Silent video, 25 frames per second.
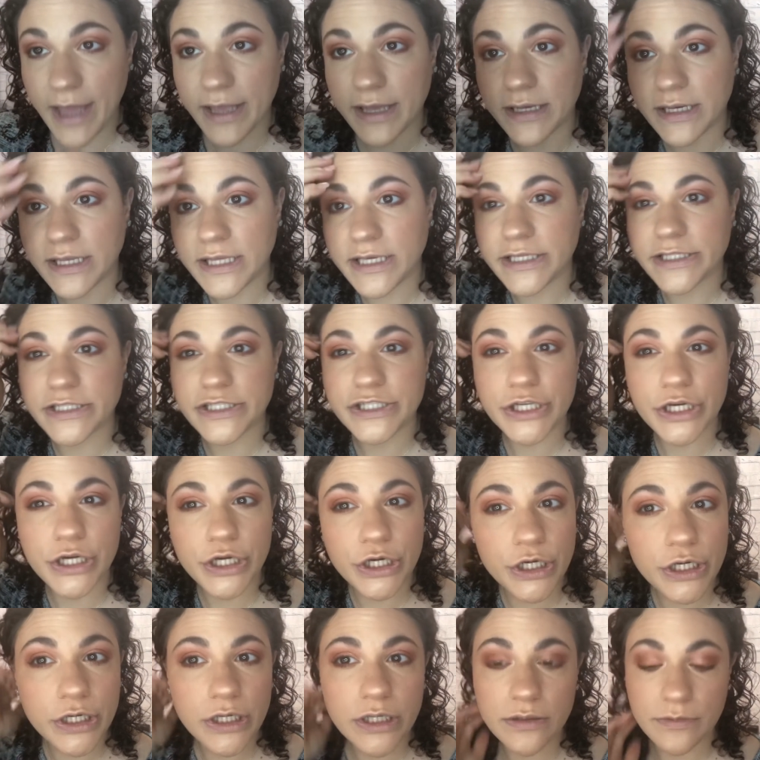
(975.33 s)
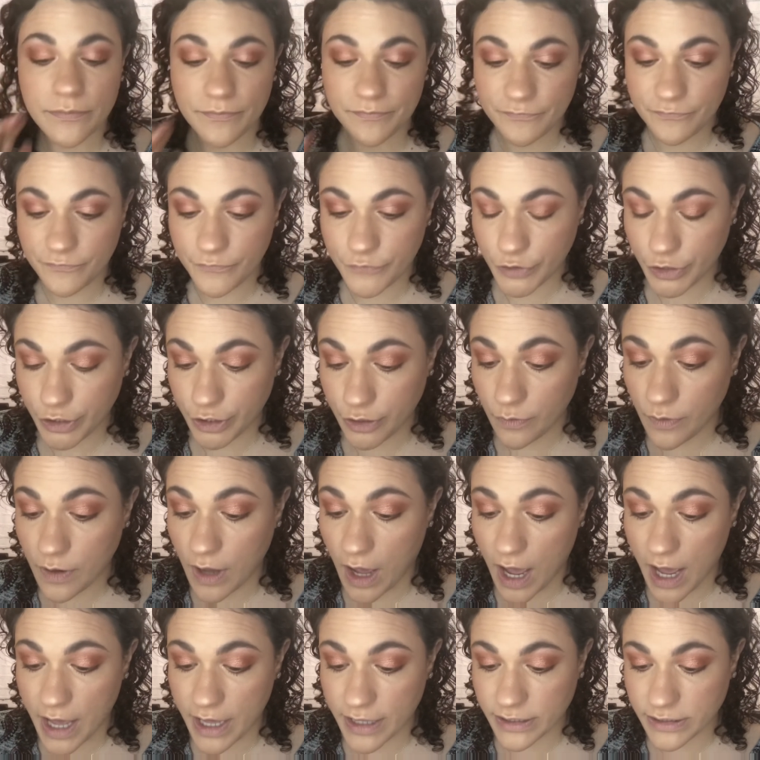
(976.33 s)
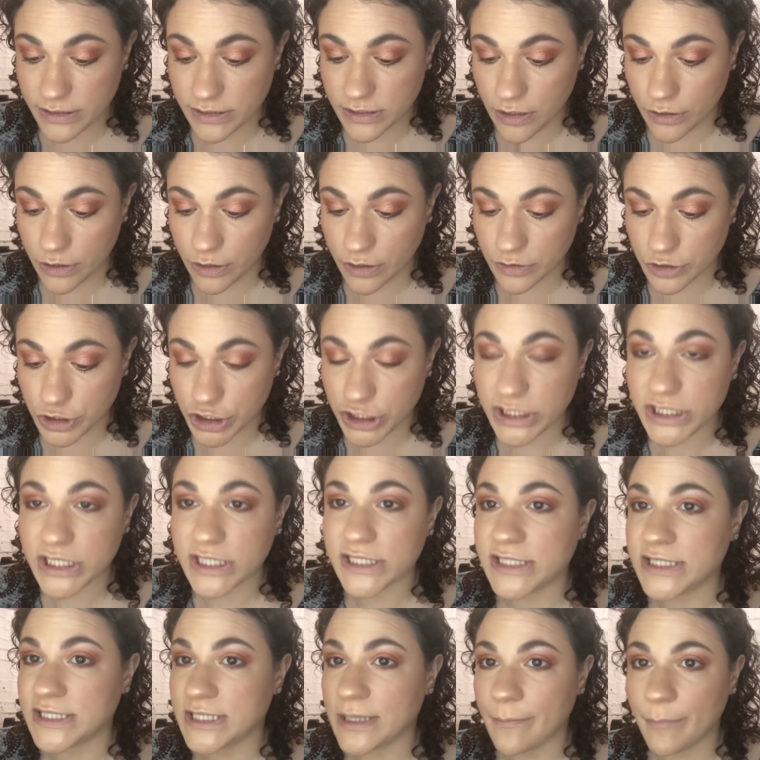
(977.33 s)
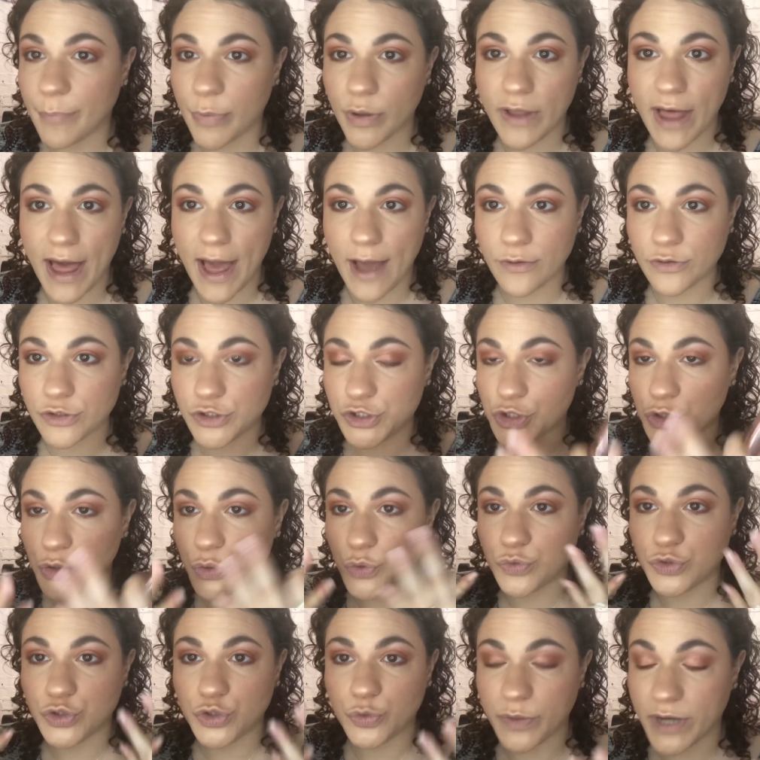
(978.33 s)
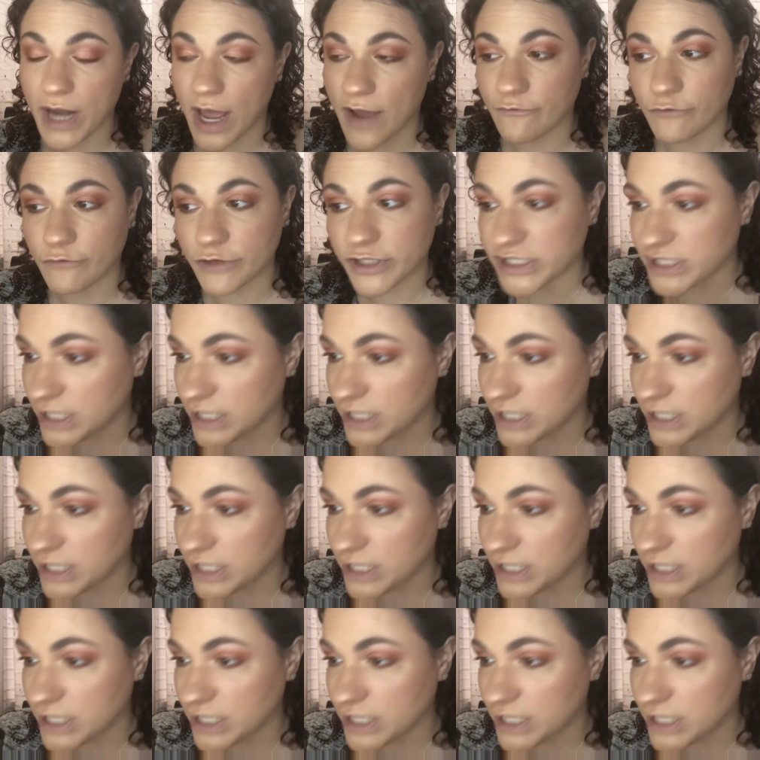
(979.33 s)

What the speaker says: and easier for you guys on just a simple how to do an everyday